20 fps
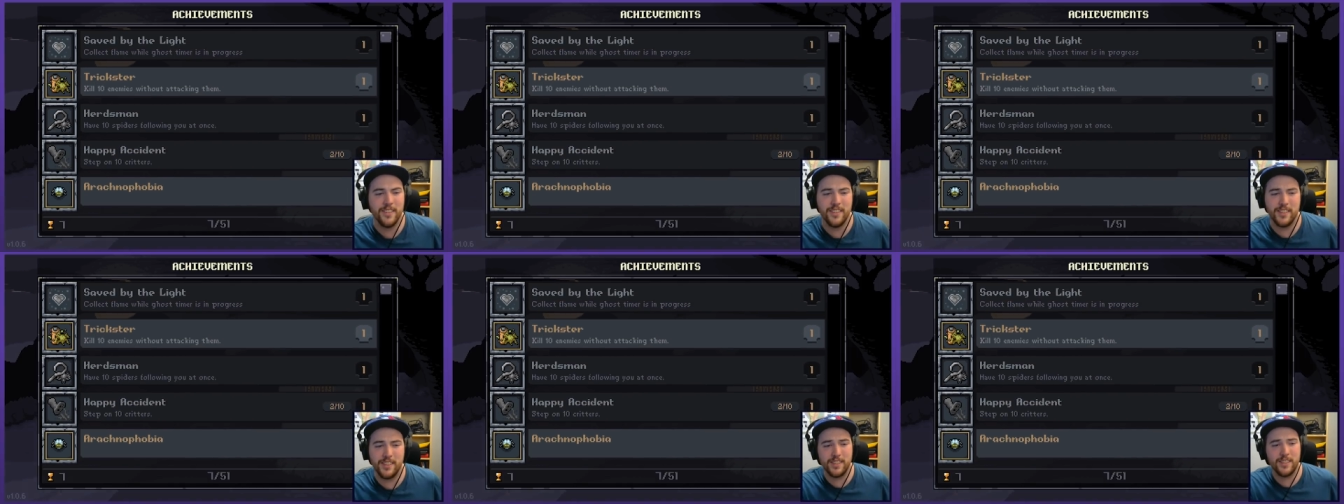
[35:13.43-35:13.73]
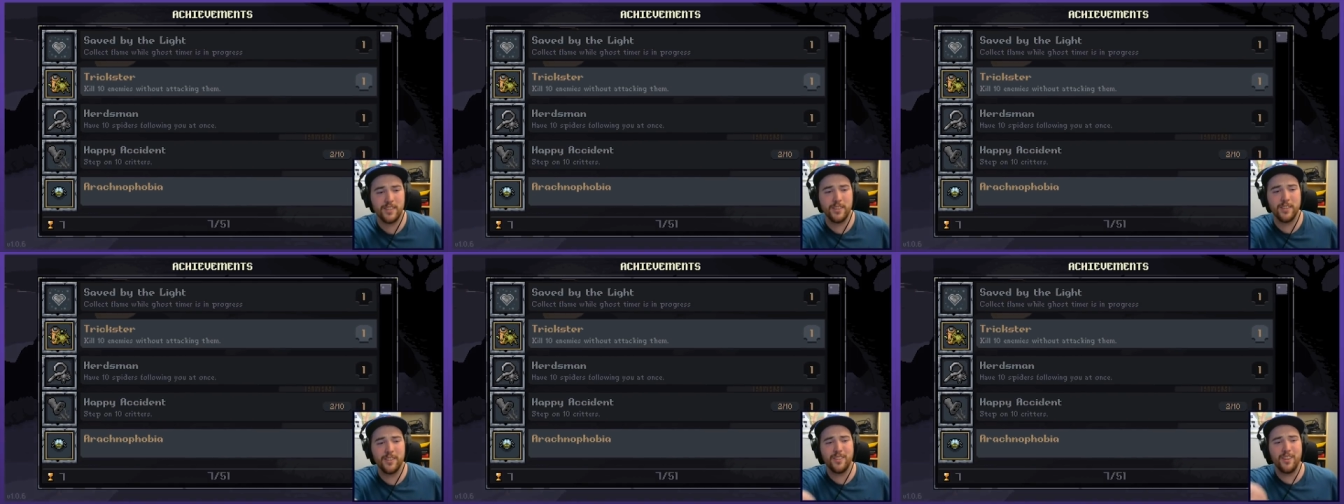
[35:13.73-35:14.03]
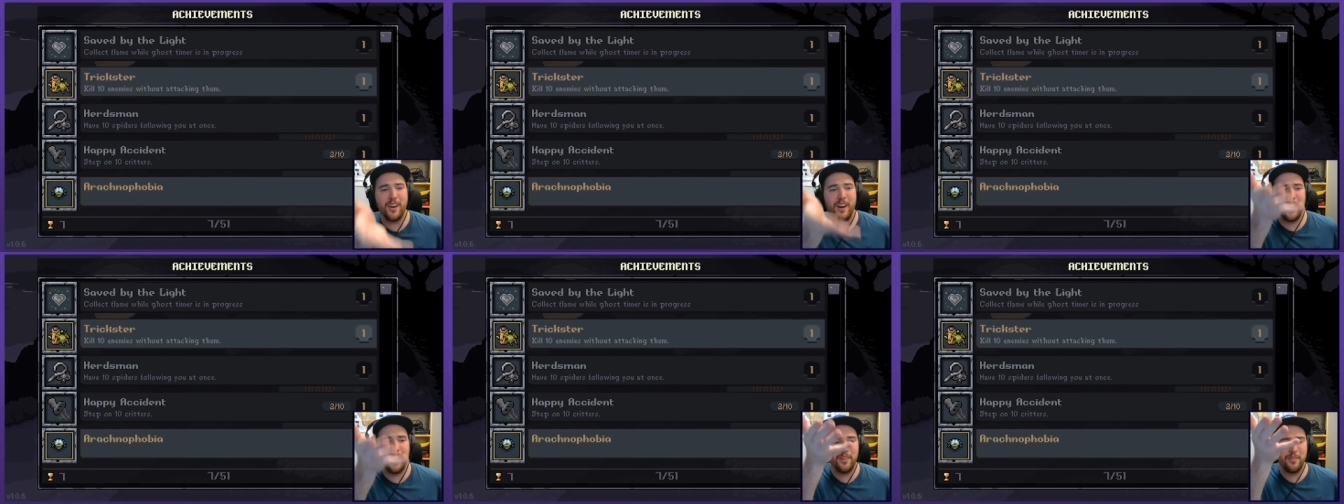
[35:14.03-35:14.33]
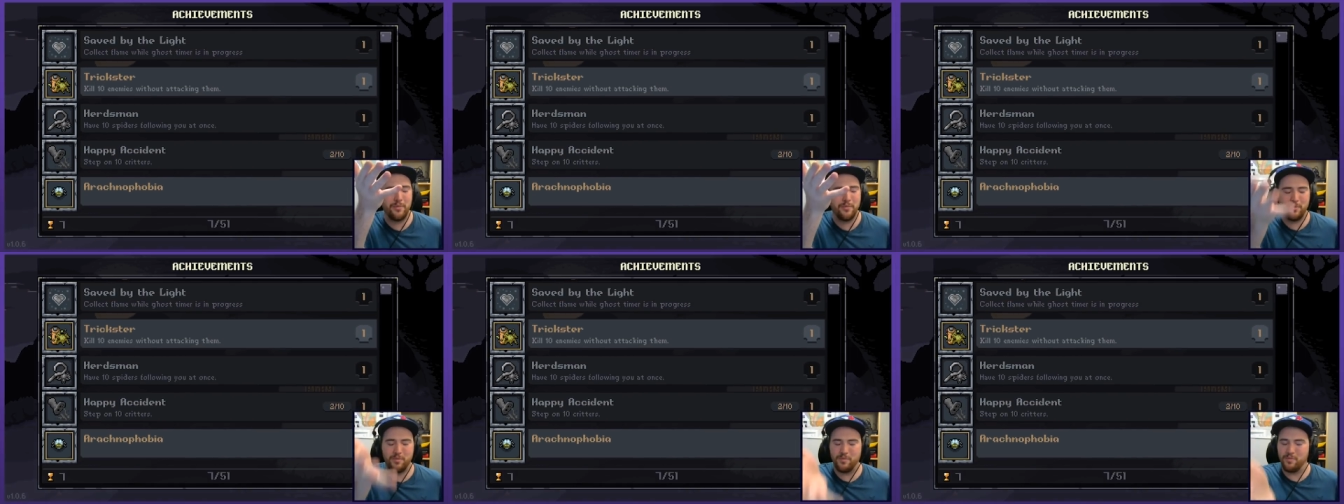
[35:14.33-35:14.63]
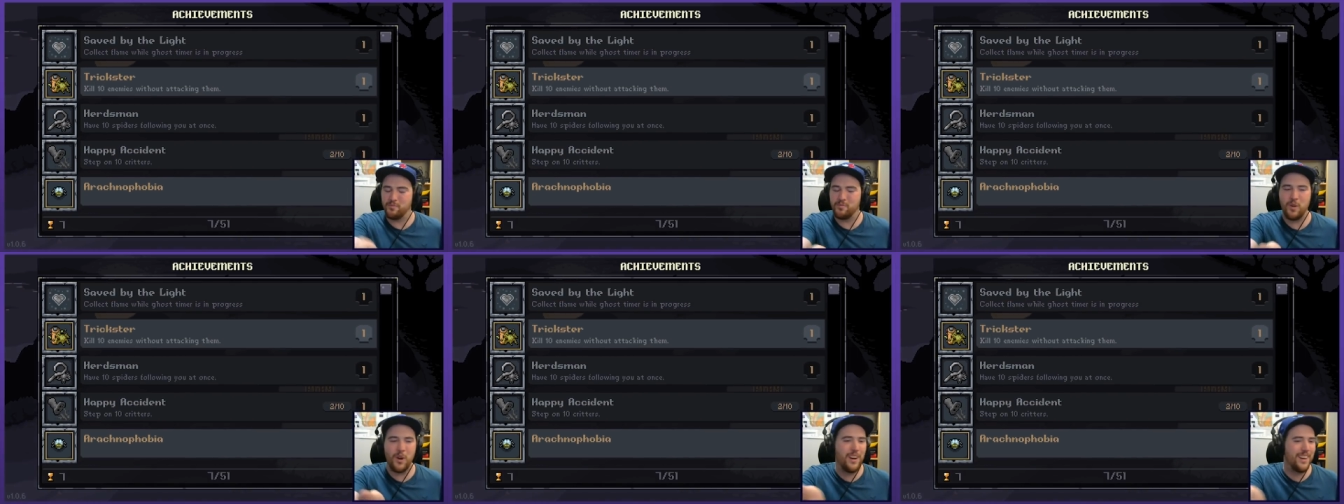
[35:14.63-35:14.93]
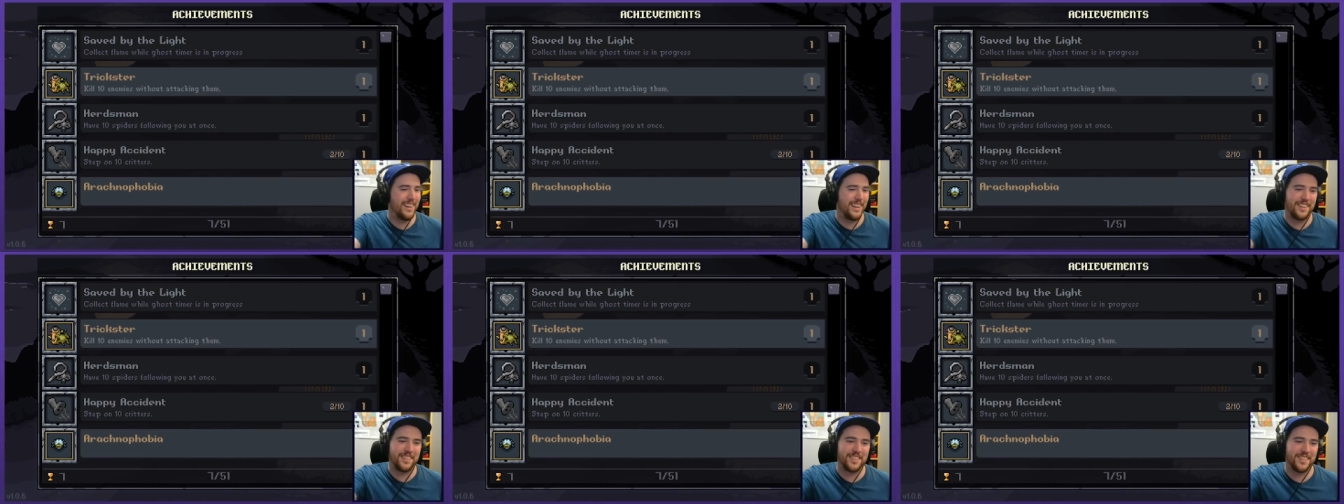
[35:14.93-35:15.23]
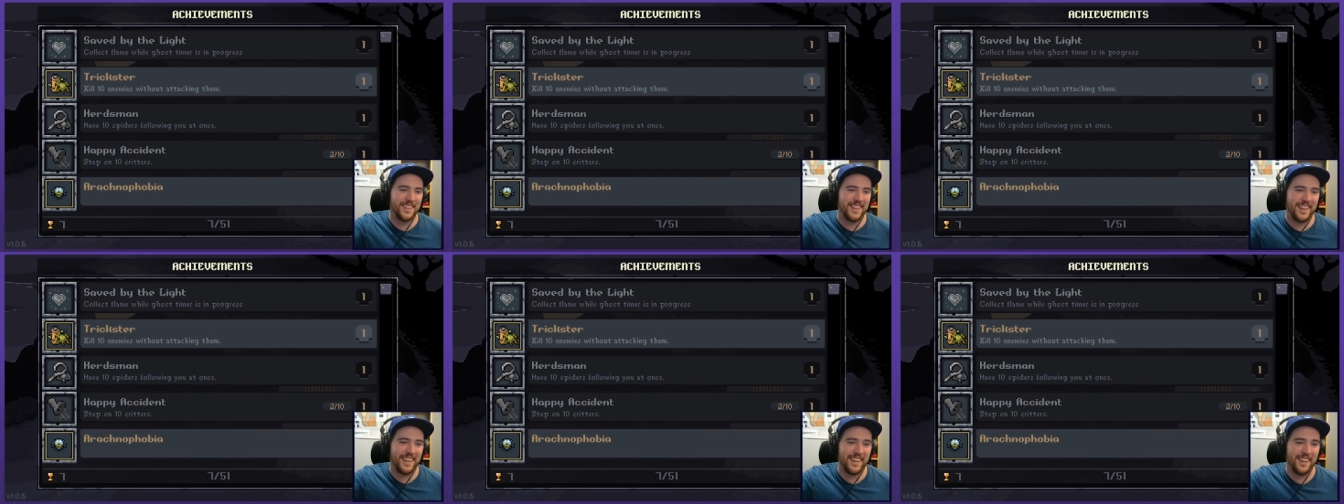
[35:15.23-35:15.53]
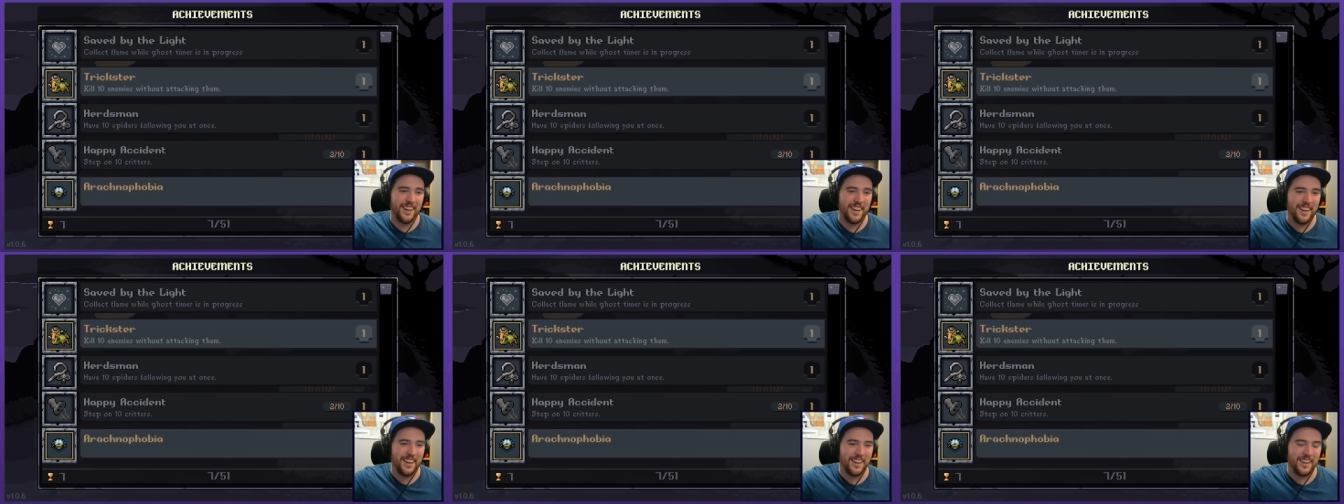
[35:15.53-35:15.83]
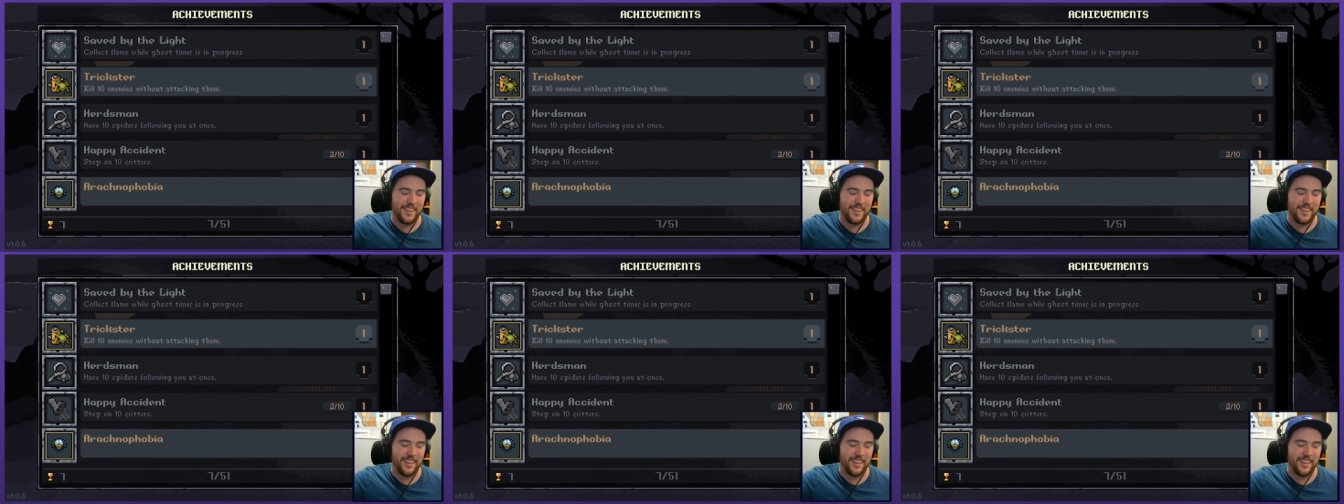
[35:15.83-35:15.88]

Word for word: just ironically